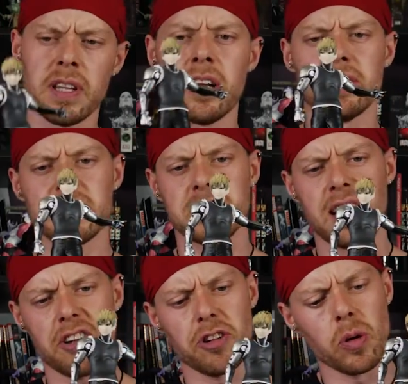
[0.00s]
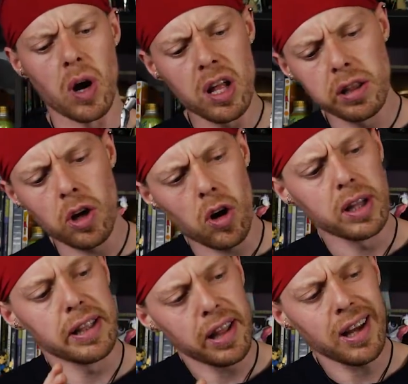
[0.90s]
And there is the statue. A
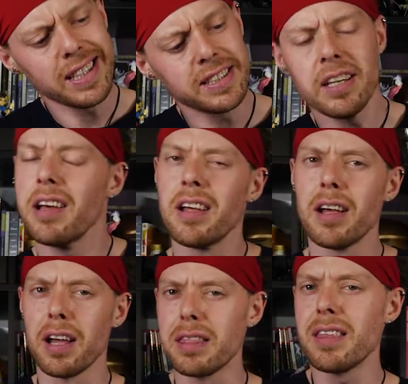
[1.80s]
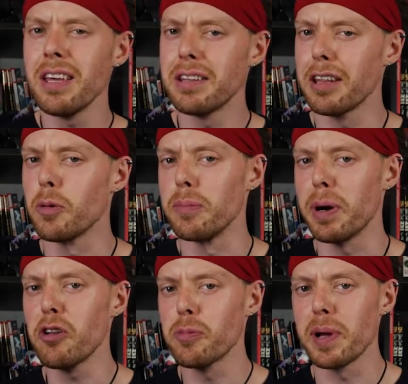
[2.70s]
lot lighter I think, than the One
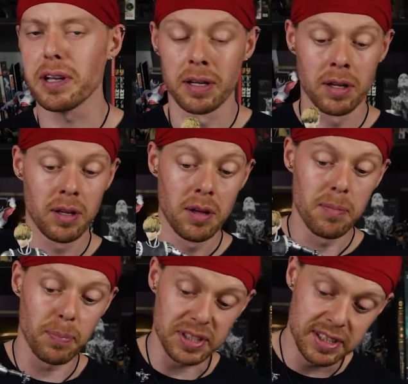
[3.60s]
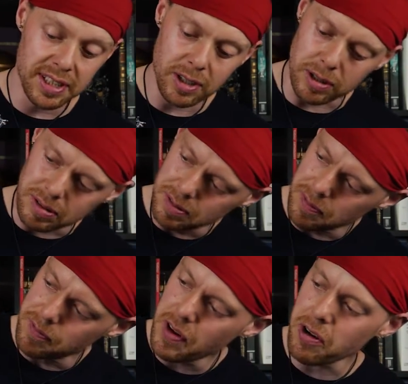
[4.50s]
Punch Man, but still
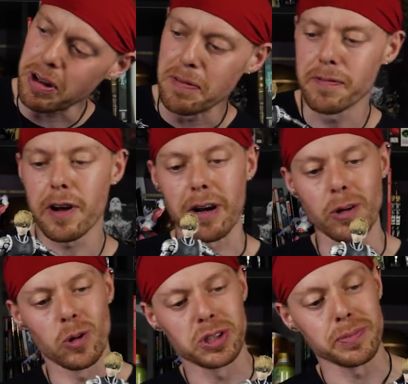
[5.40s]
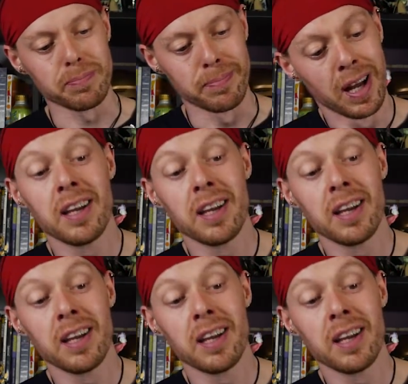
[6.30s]
very, very awesome.